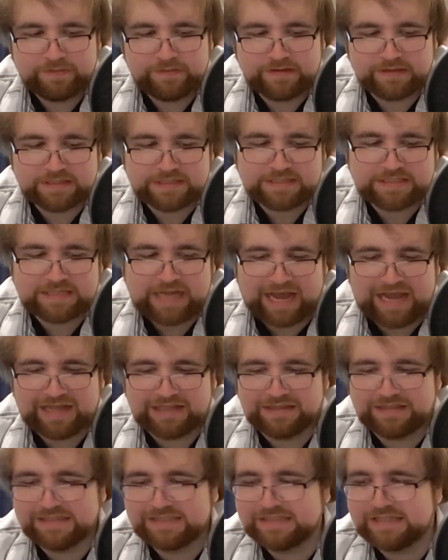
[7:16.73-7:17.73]

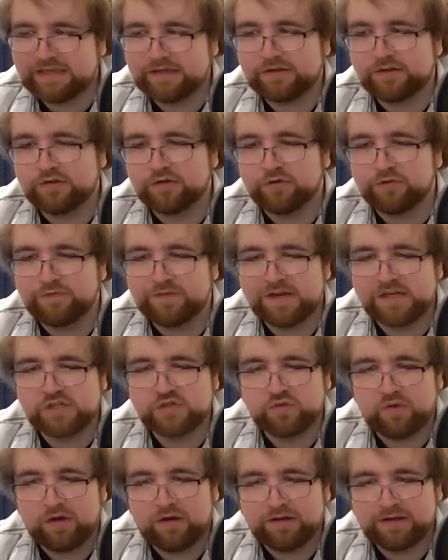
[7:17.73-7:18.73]
stylistic, goofy
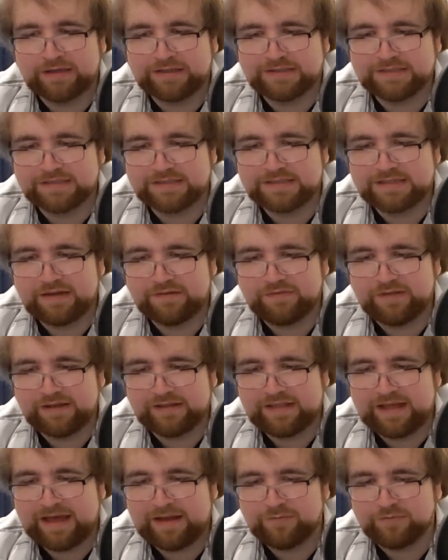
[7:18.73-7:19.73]
drawings and stuff like
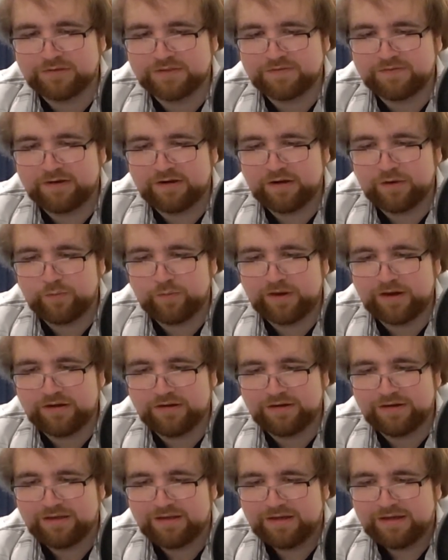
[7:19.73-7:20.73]
that was very
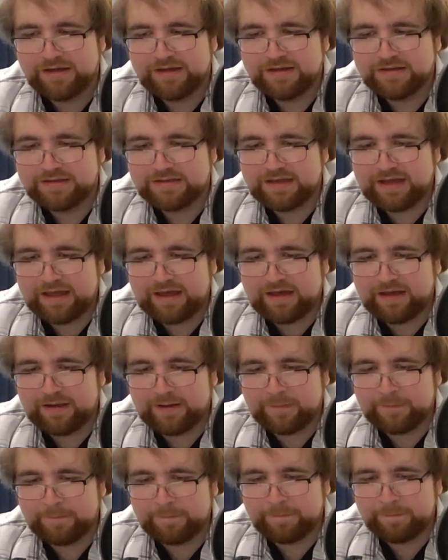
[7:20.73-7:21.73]
weird.
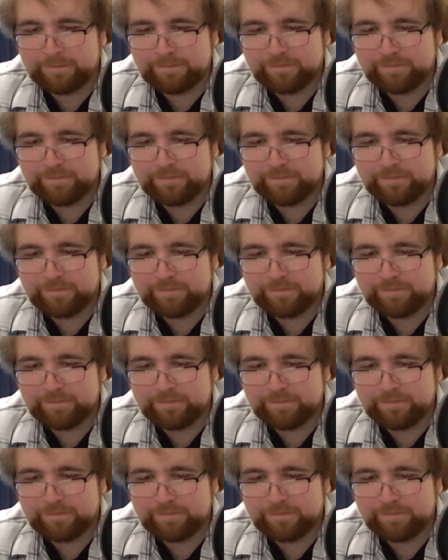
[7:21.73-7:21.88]
Ed